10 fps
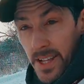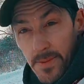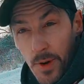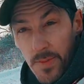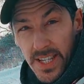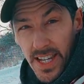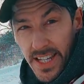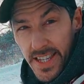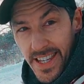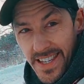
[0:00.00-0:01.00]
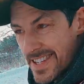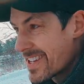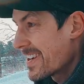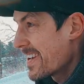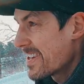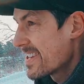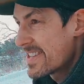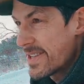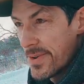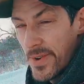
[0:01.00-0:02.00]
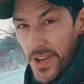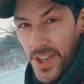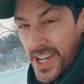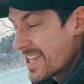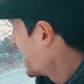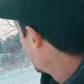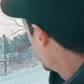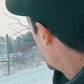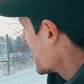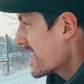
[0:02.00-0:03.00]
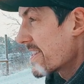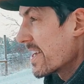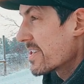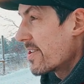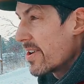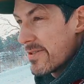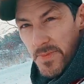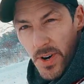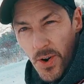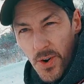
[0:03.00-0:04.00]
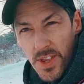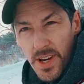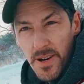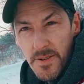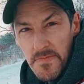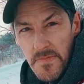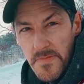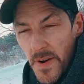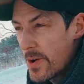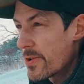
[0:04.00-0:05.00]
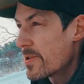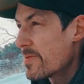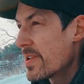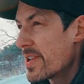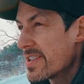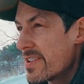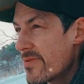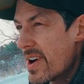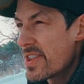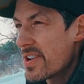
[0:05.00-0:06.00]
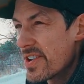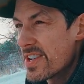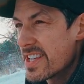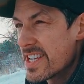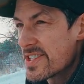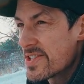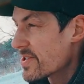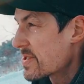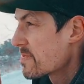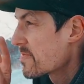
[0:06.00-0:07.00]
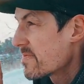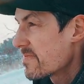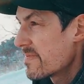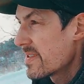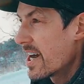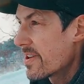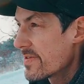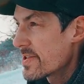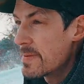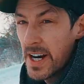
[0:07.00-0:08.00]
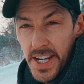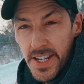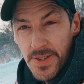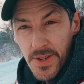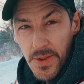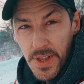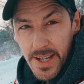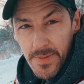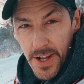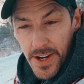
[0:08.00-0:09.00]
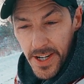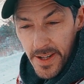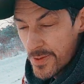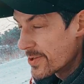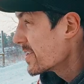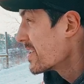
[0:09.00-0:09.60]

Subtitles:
moments like these, so worth it. It's like all the horrible weather is just out of your mind. You don't think about it anymore.